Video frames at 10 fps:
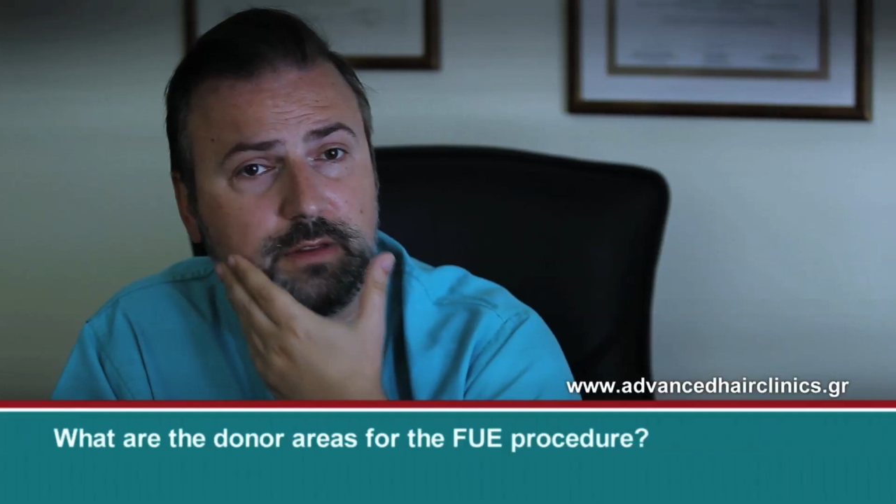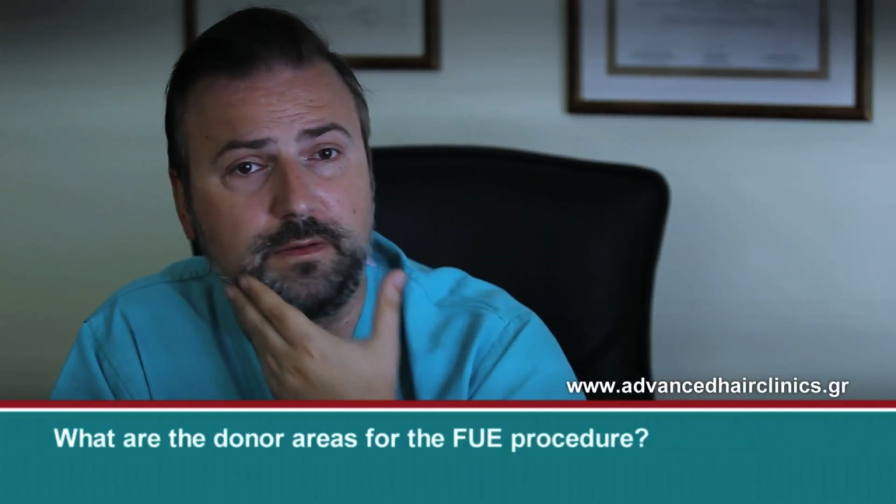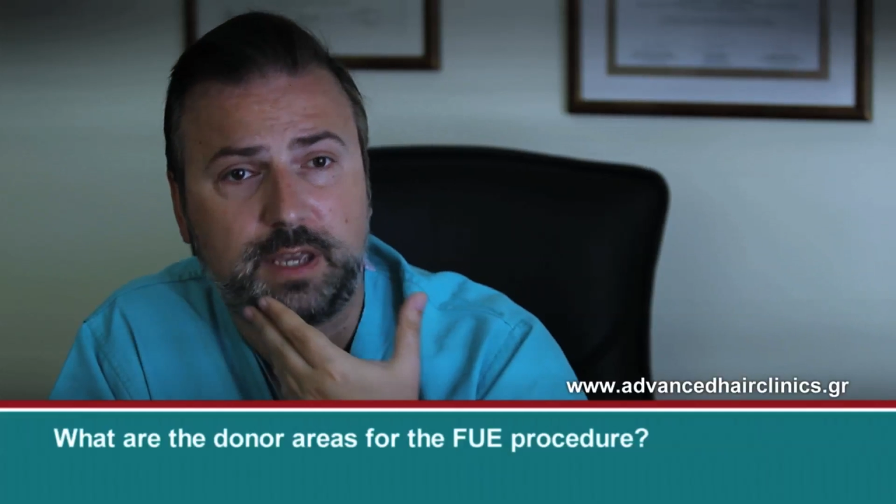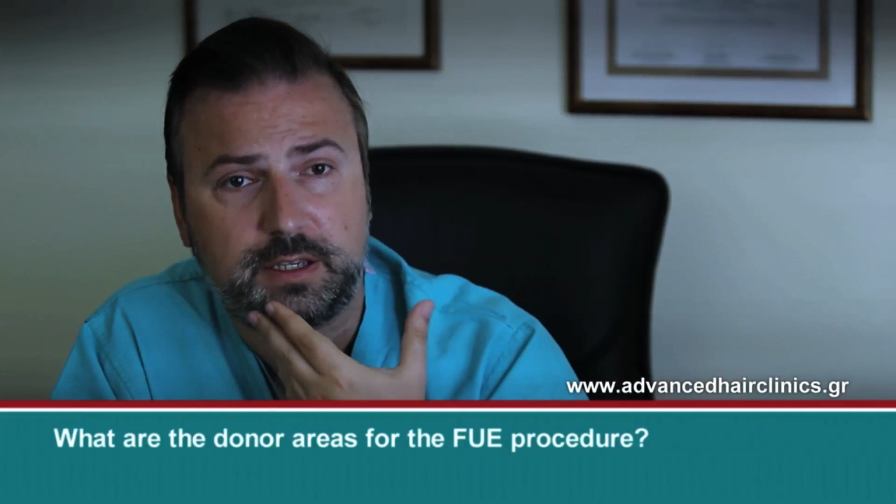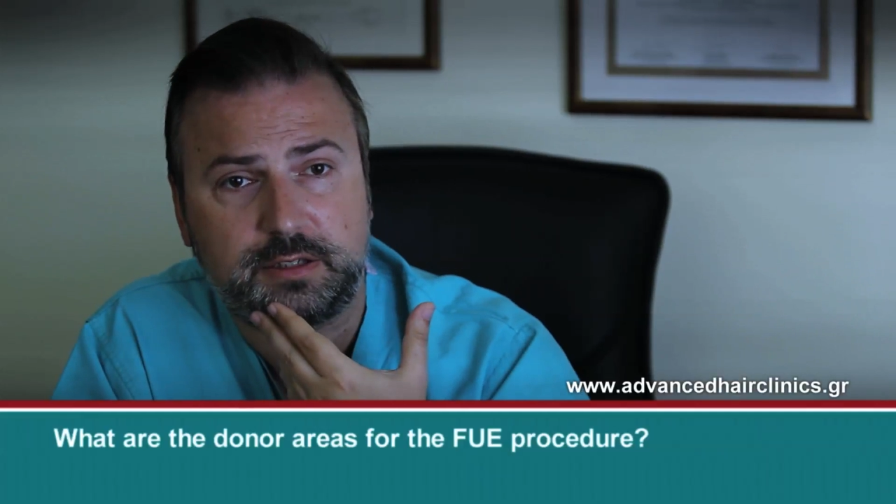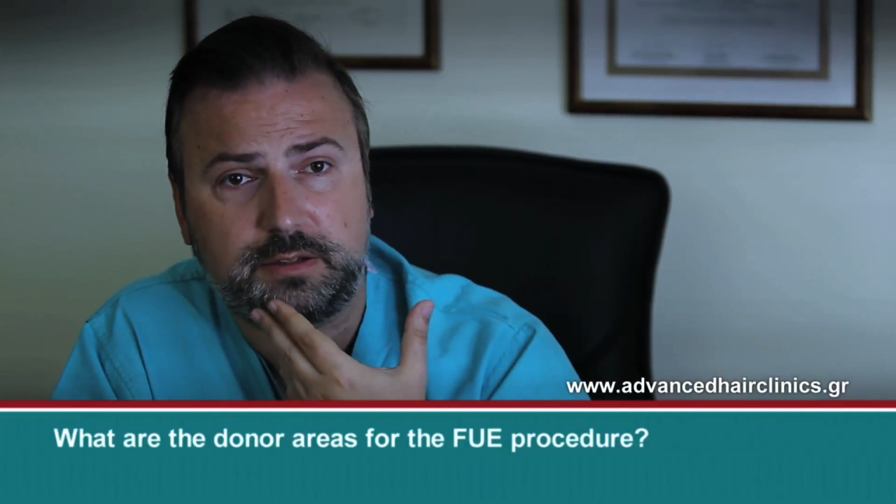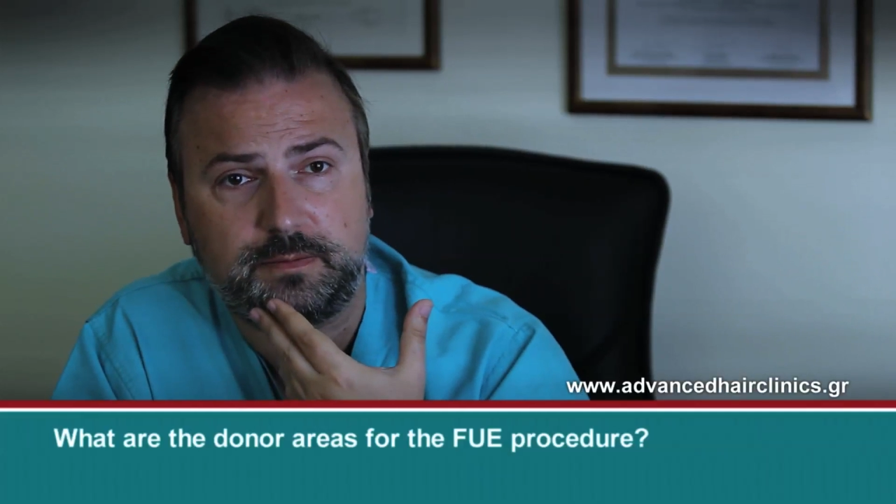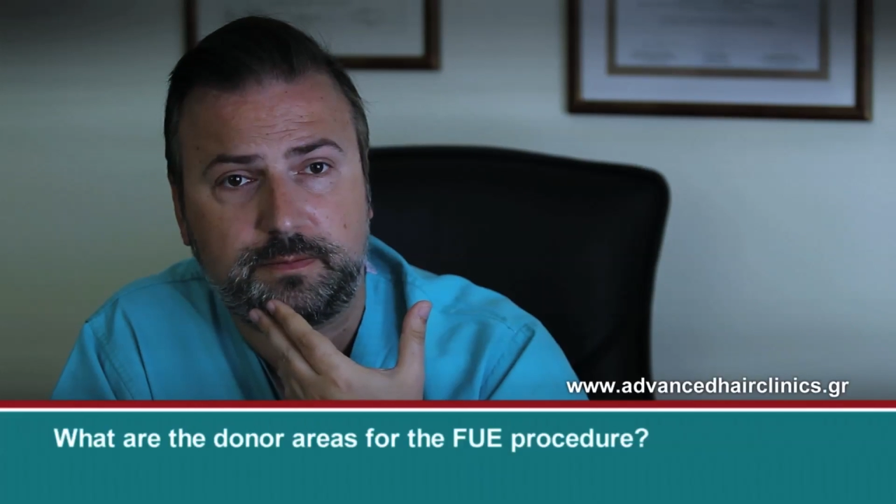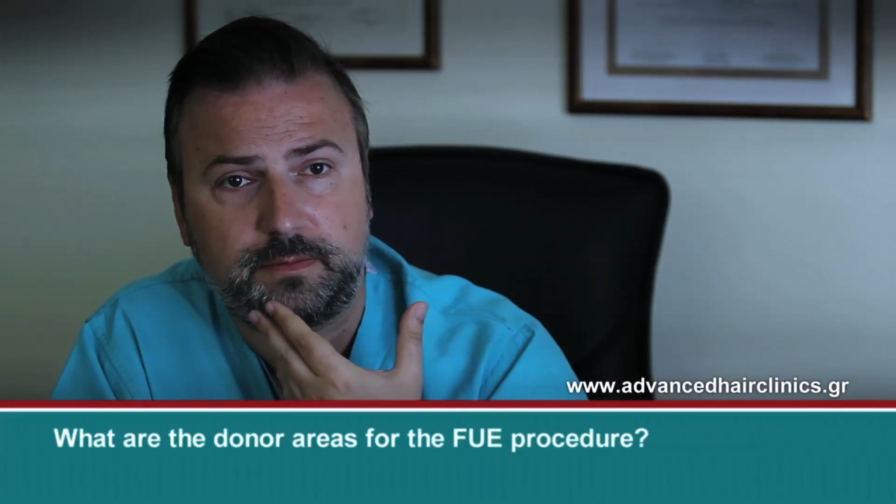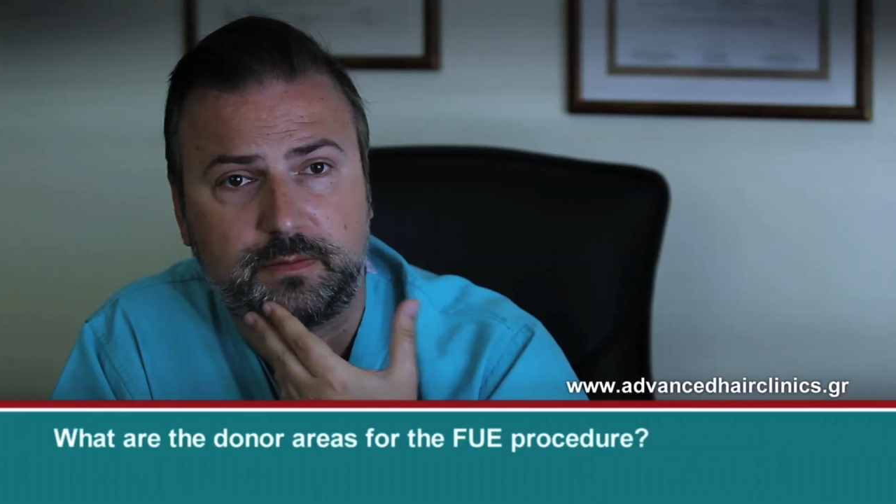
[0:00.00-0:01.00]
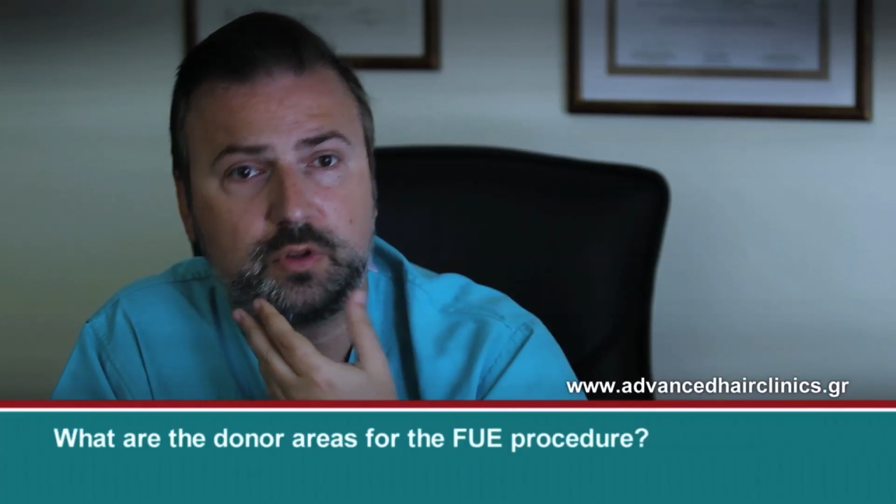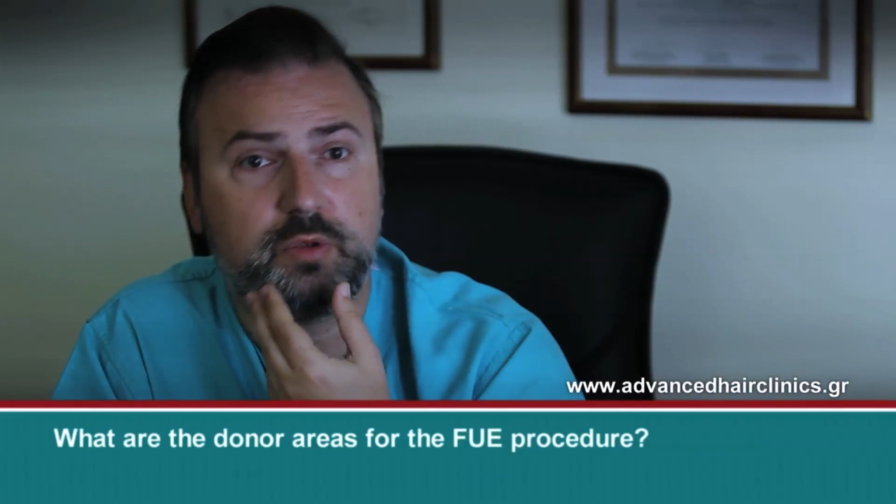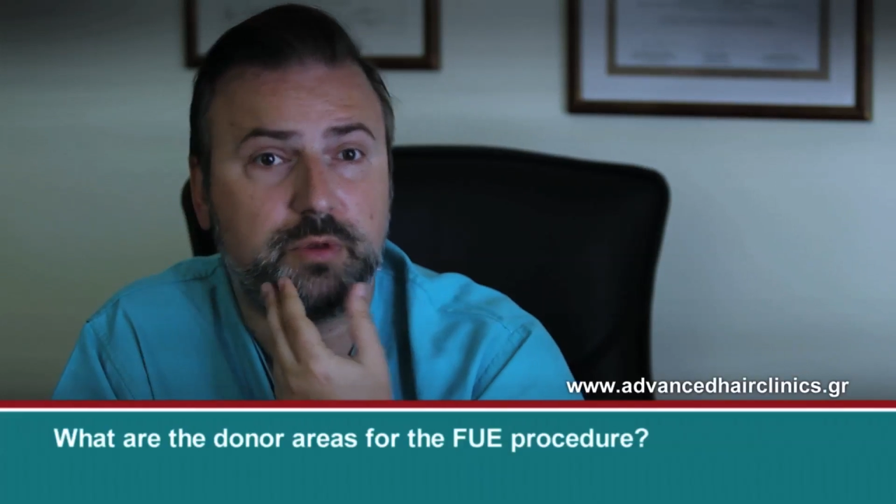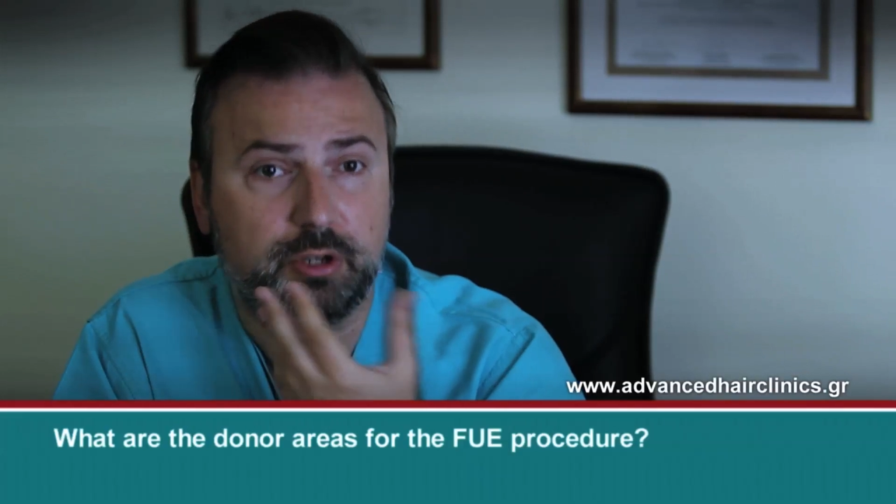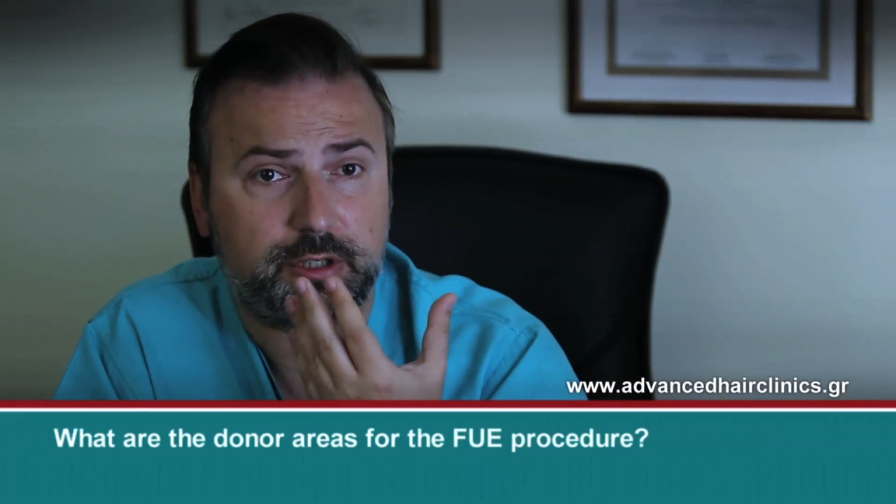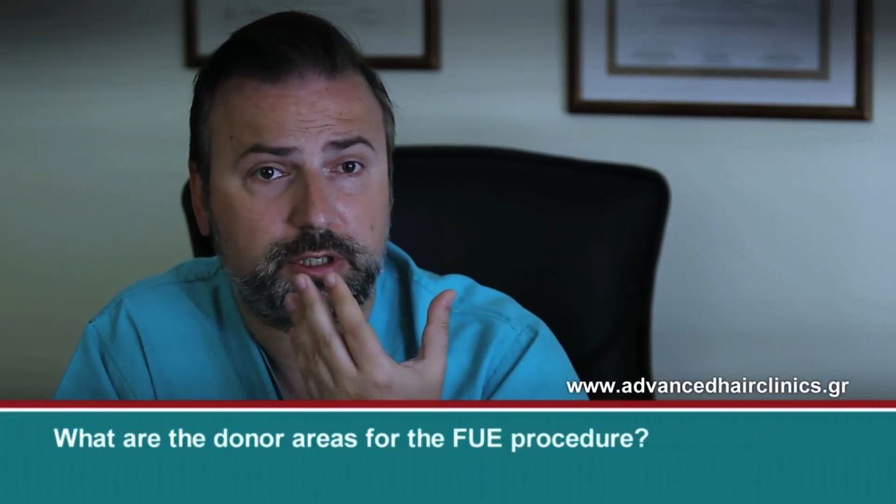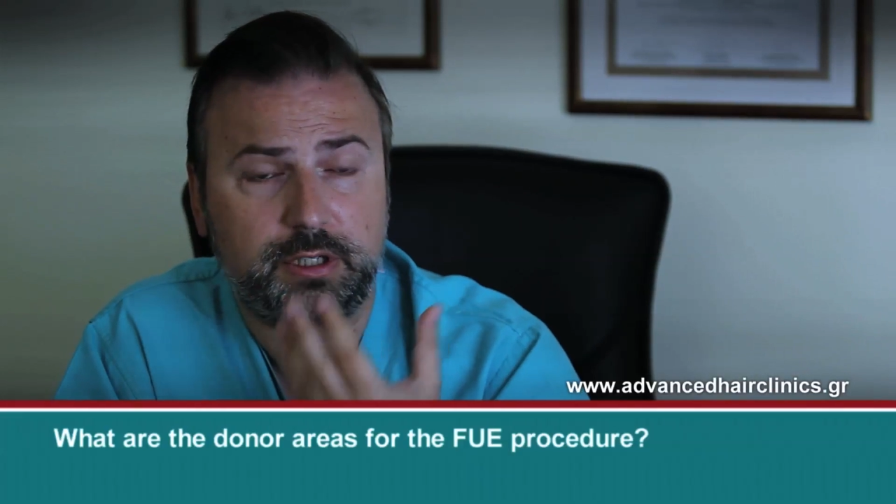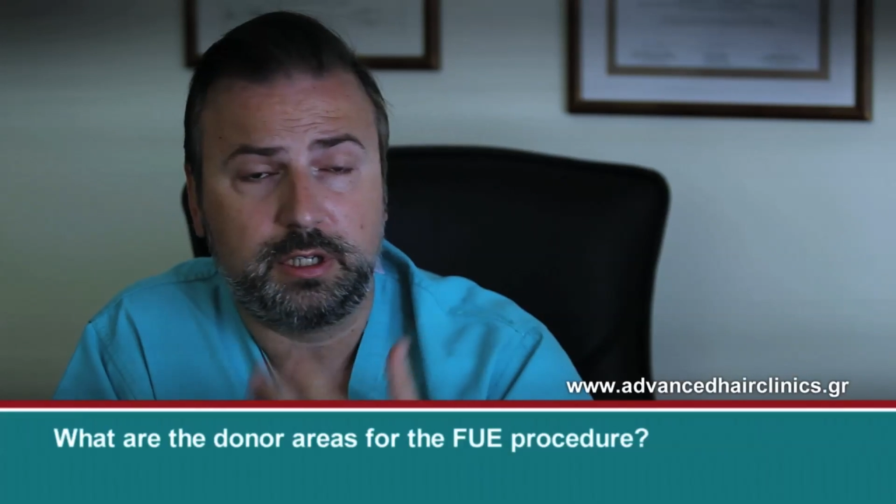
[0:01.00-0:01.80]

face, the beard,